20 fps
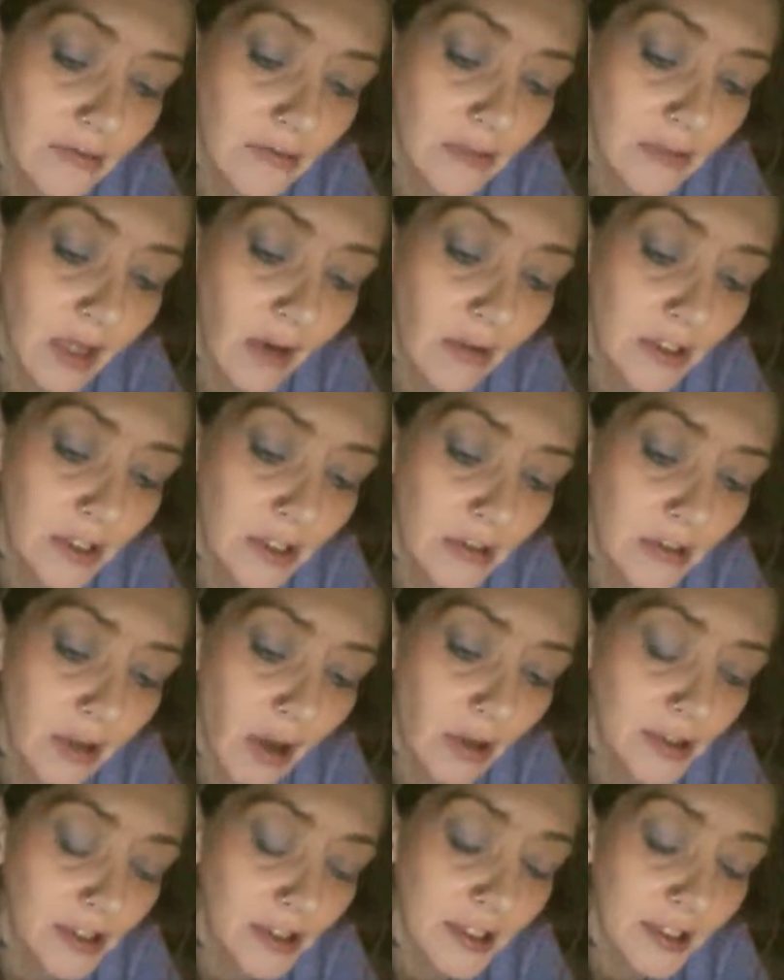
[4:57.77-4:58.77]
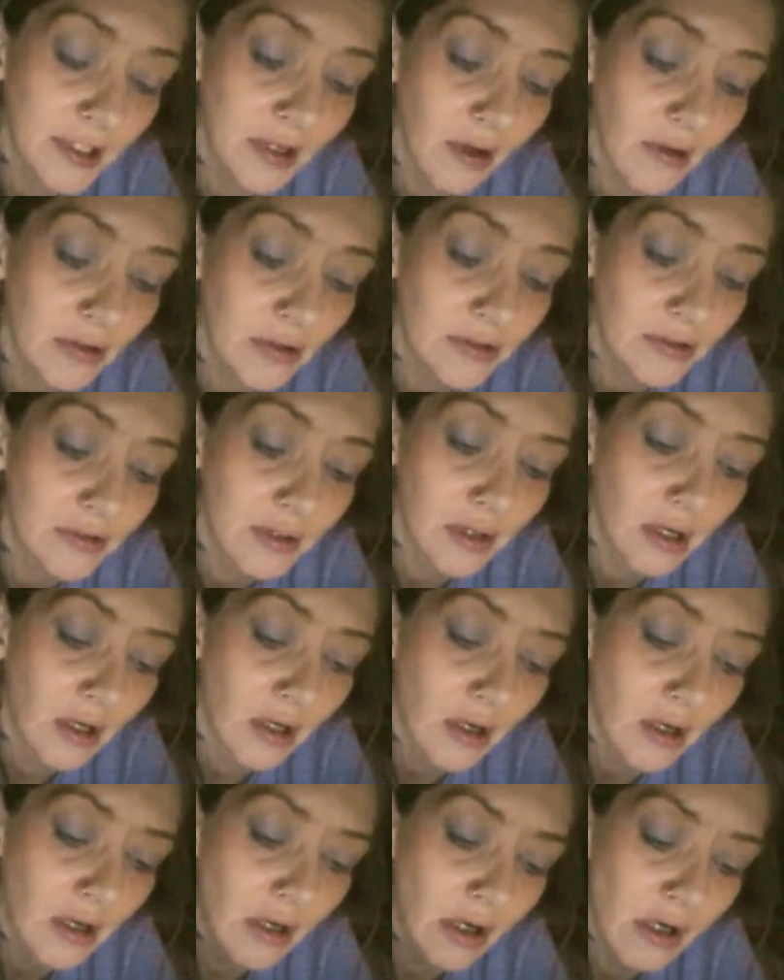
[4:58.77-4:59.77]
I was exhausted. I was
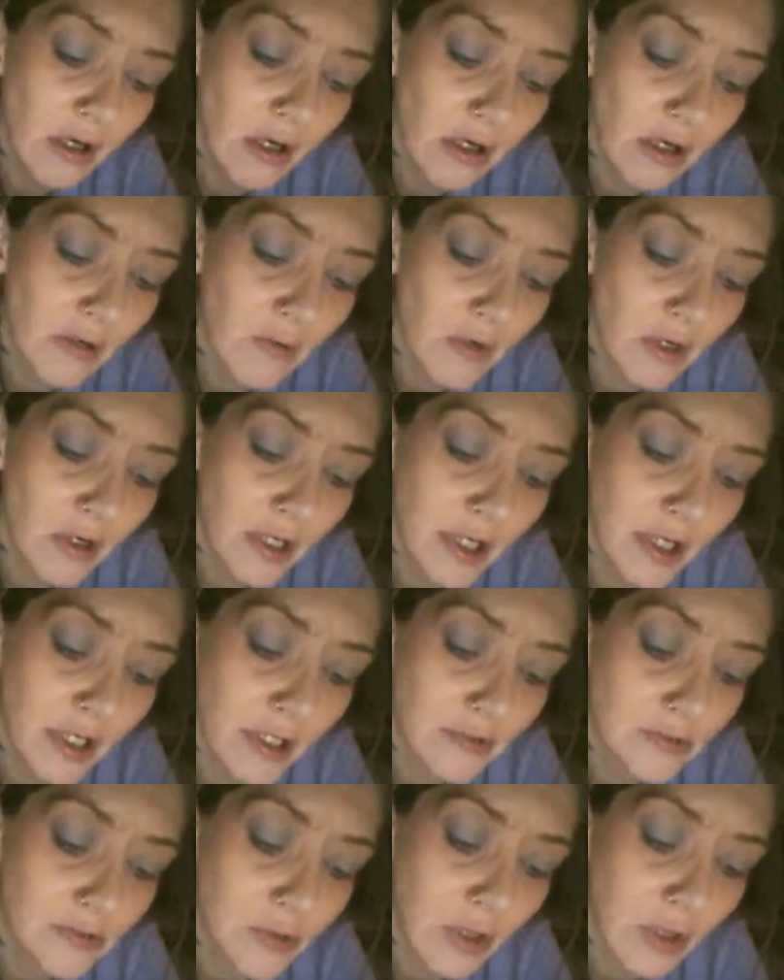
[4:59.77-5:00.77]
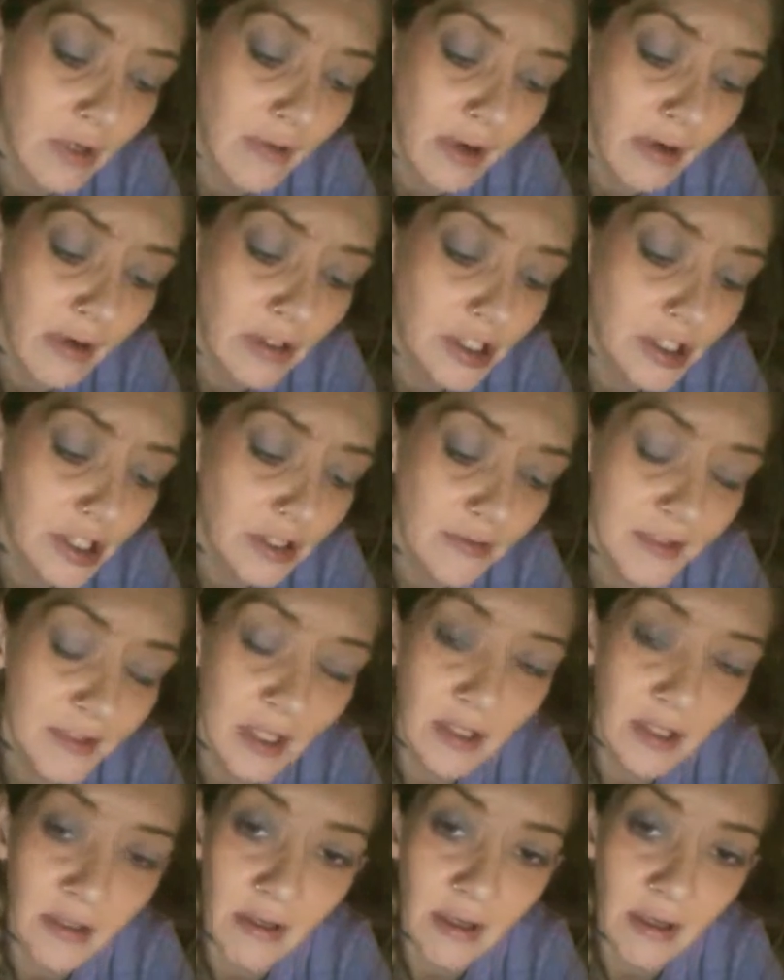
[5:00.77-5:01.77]
working at 12-hour shifts
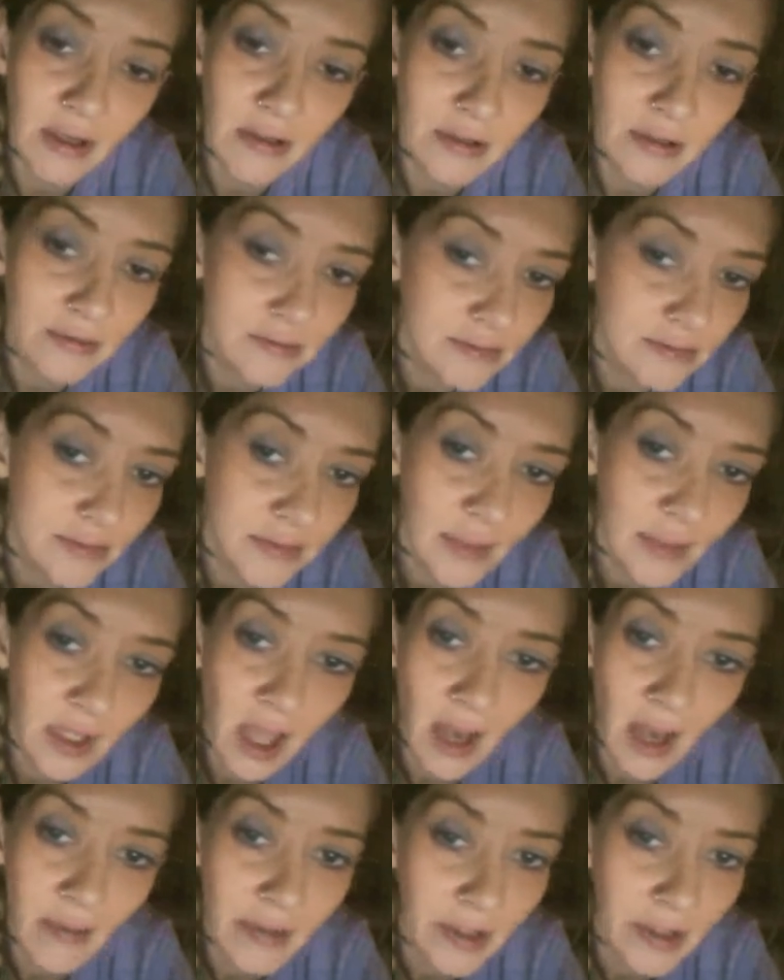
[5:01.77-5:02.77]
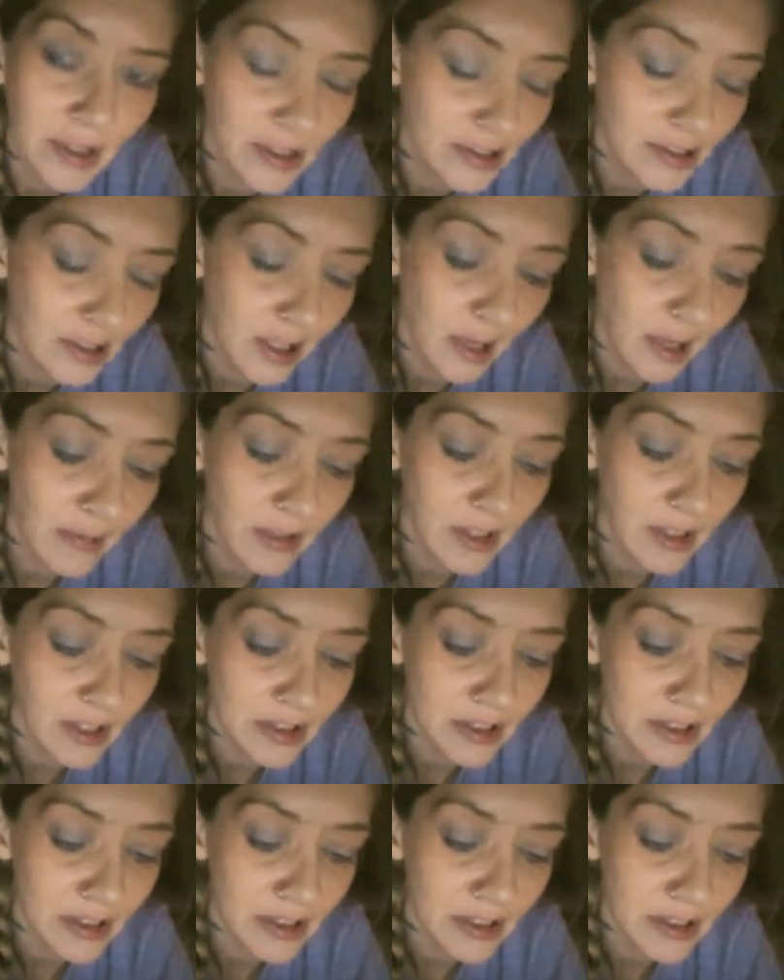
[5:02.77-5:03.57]
at the library as a librarian